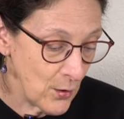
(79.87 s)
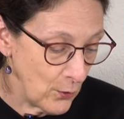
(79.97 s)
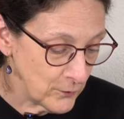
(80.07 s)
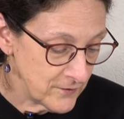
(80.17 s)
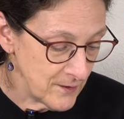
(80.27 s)

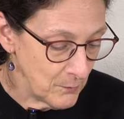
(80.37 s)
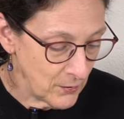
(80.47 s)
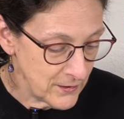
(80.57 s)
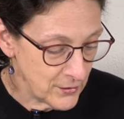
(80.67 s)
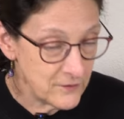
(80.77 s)
old symbol,
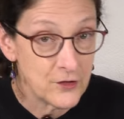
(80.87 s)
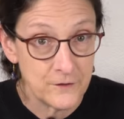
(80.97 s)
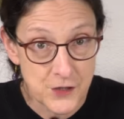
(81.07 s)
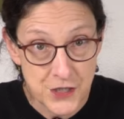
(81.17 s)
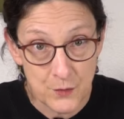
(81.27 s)
and you can turn
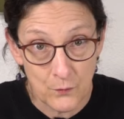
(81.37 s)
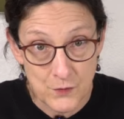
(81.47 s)
the Qi